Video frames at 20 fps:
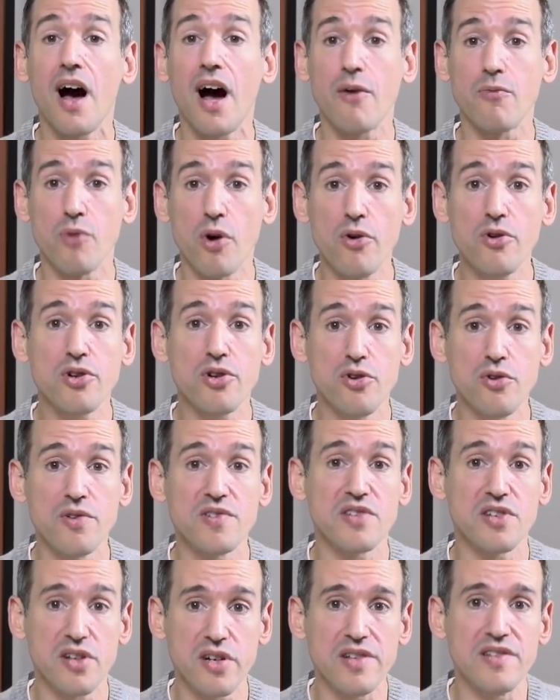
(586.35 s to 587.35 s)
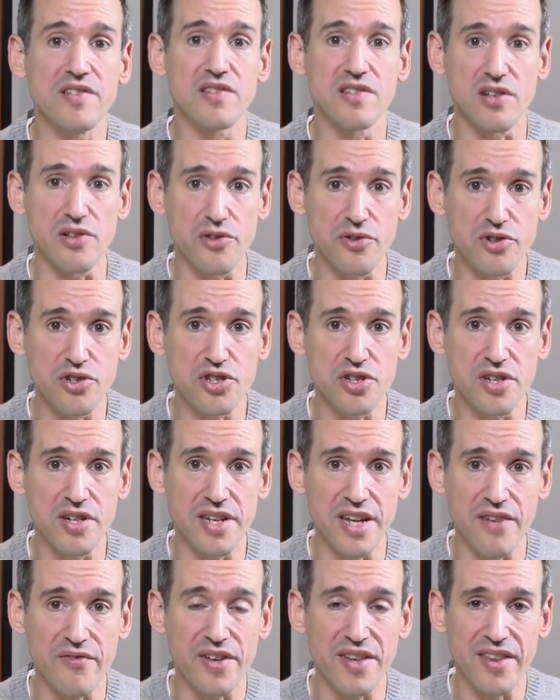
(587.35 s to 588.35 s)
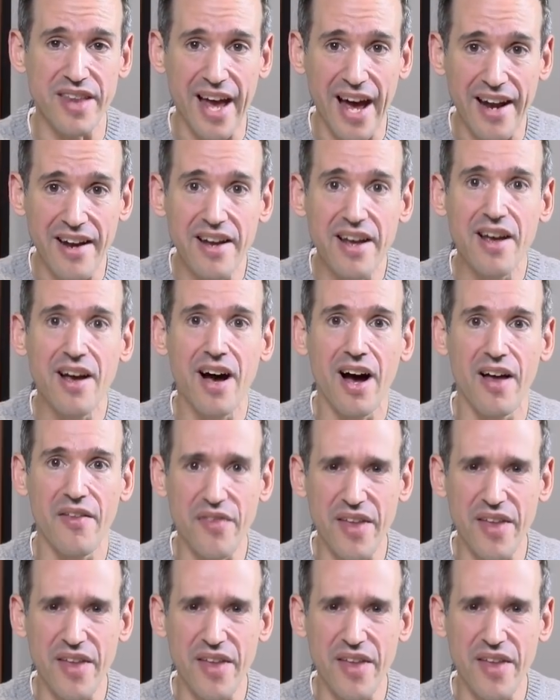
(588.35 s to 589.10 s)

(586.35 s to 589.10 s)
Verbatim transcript: uh, Roku is a good solution given that uh,